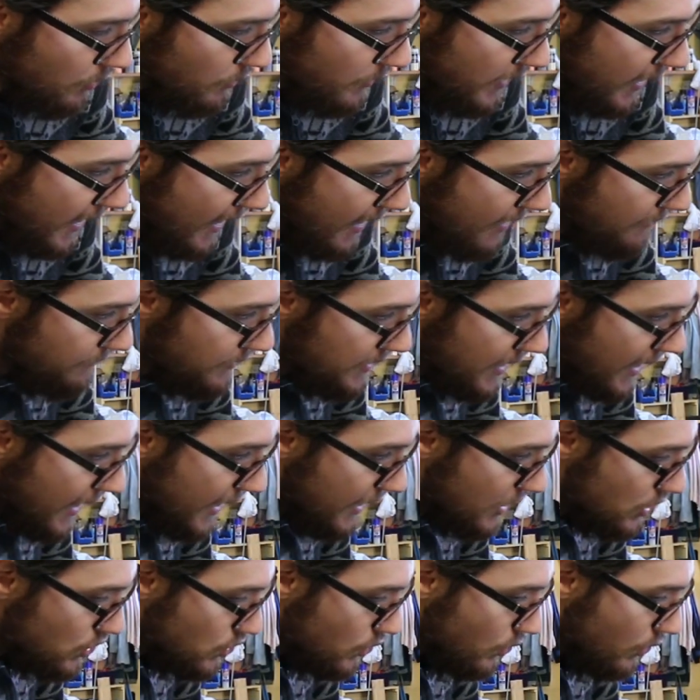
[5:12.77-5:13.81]
We have the
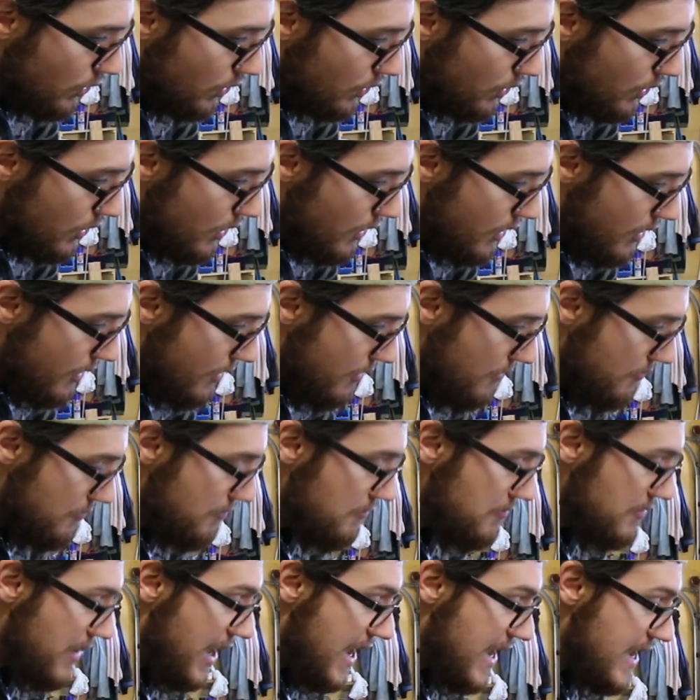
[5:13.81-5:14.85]
actual
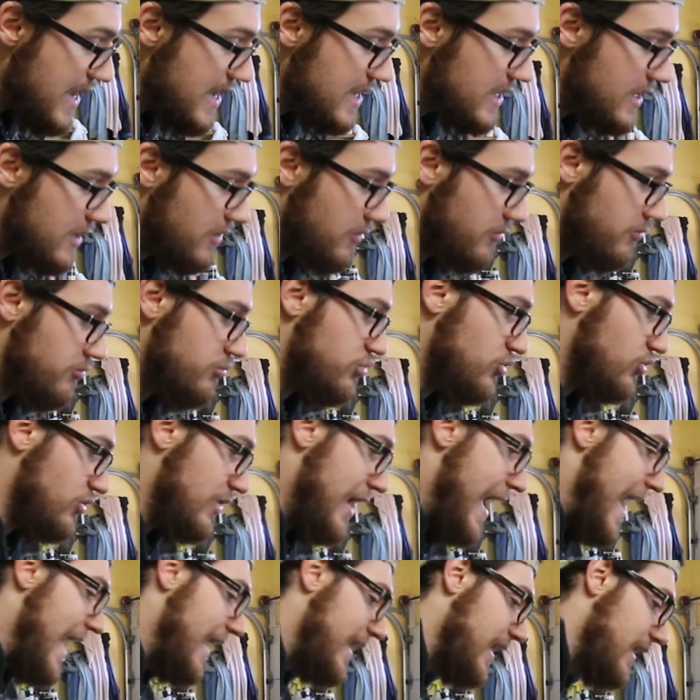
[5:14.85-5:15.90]
main
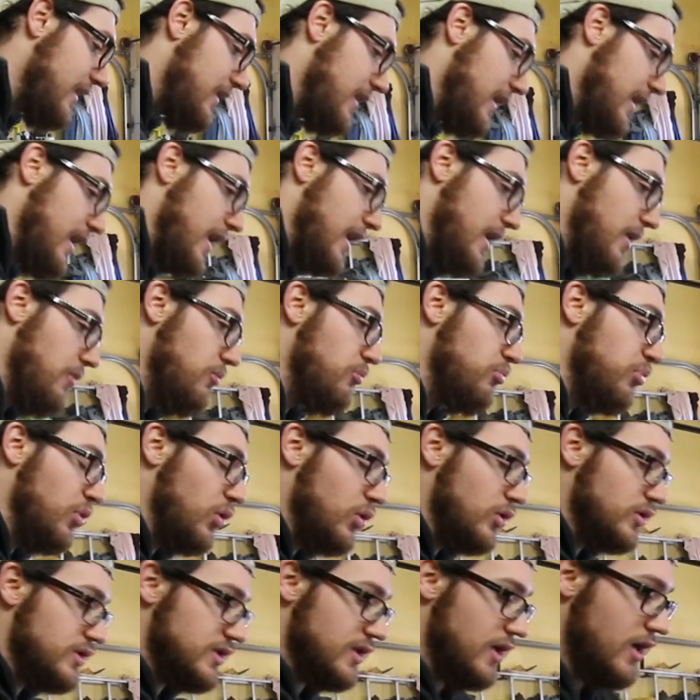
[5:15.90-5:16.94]
bracket that kind of
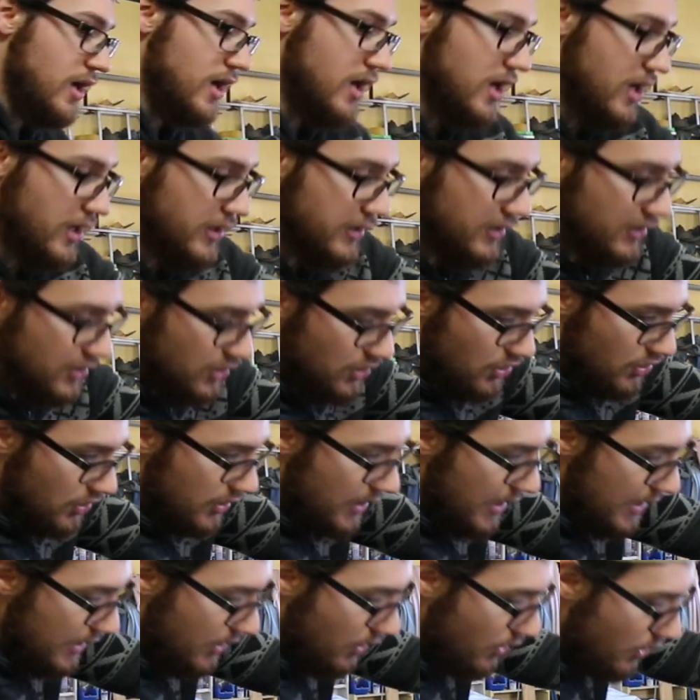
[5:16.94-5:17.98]
bolts on your
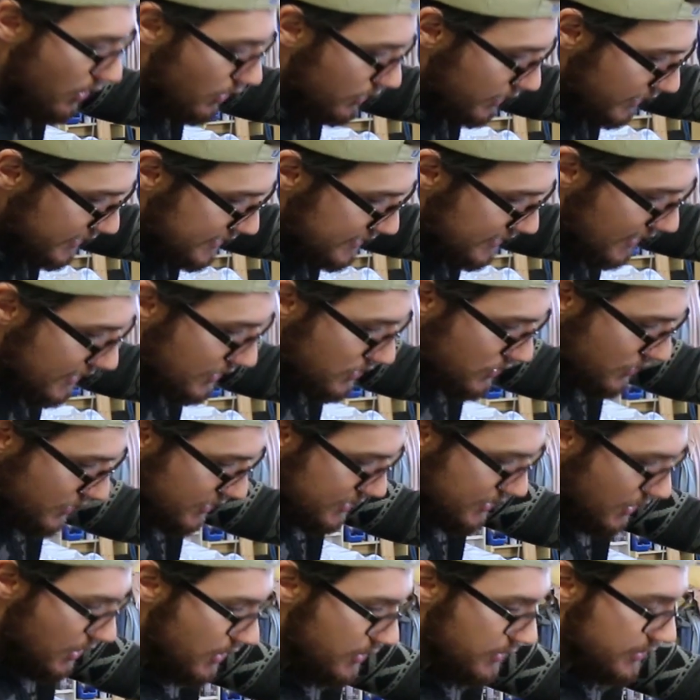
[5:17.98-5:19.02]
kind of all
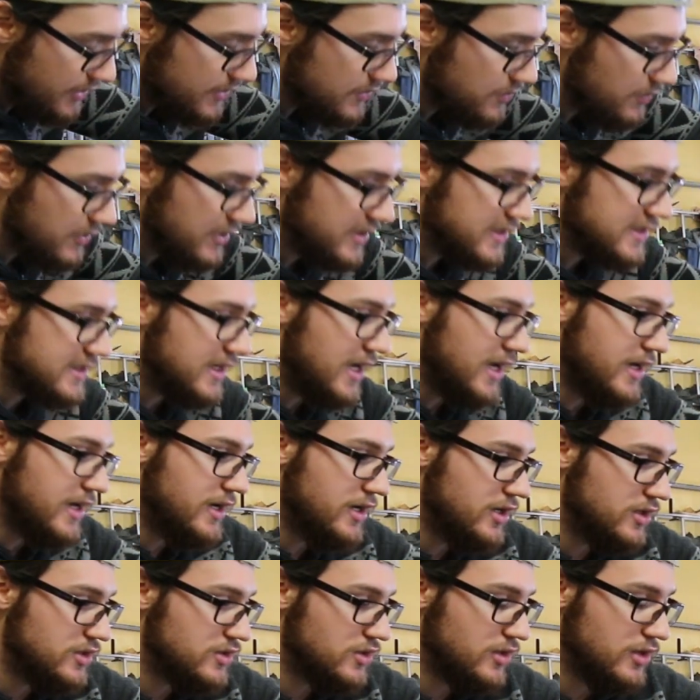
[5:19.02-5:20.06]
accessories on this one side
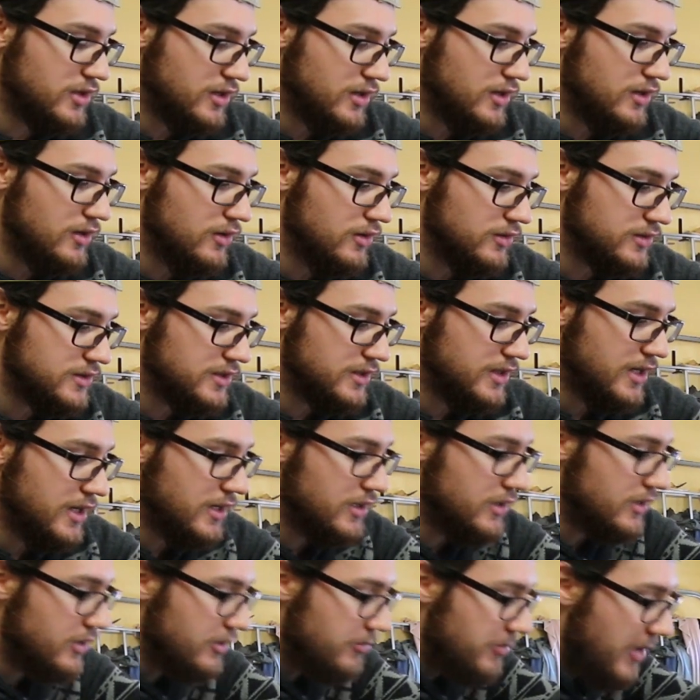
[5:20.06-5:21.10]
here. So your
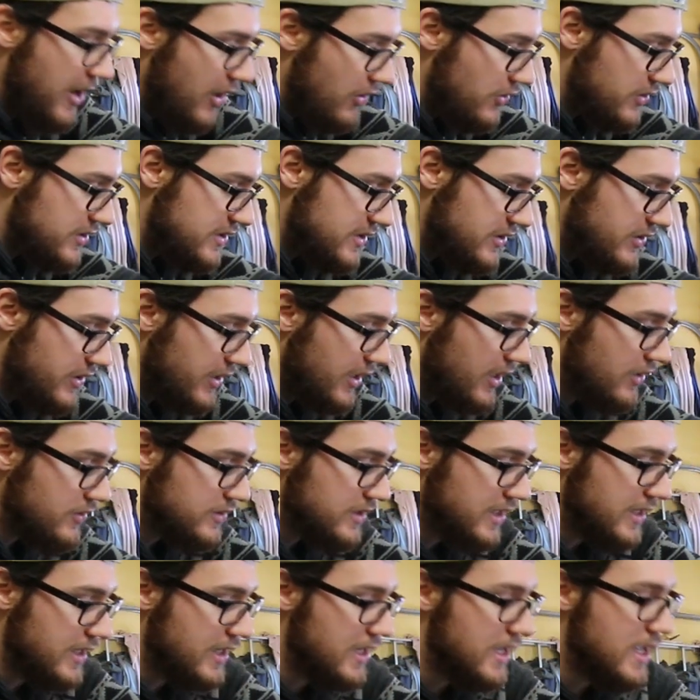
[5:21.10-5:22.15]
alternator, your power steering
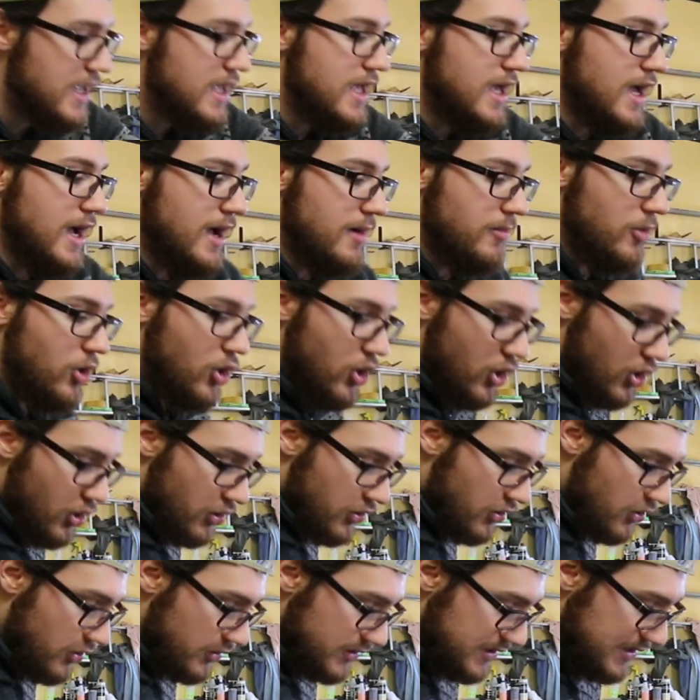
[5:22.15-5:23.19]
housing, all
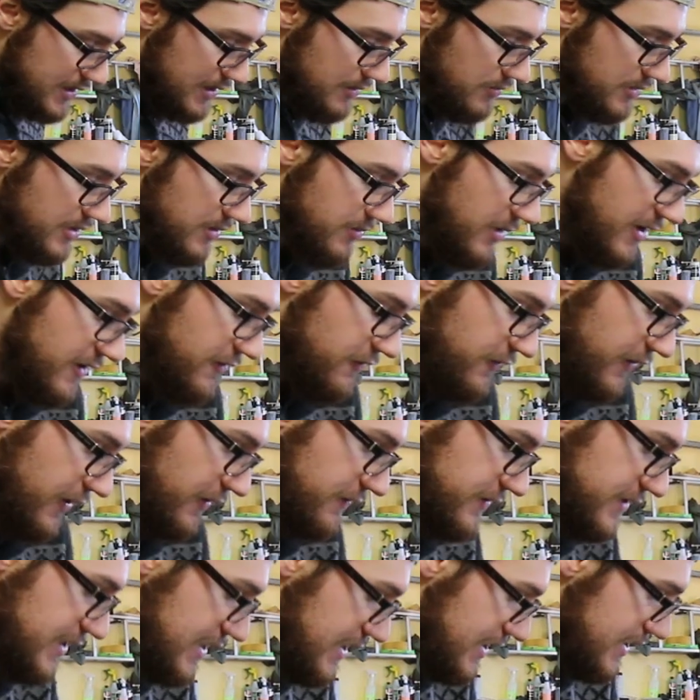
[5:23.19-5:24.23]
those seem to be
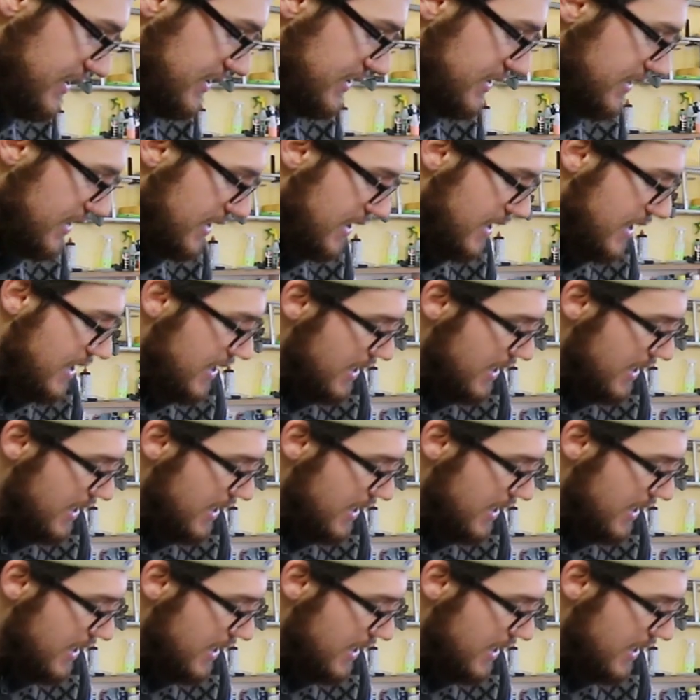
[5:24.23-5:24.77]
15s.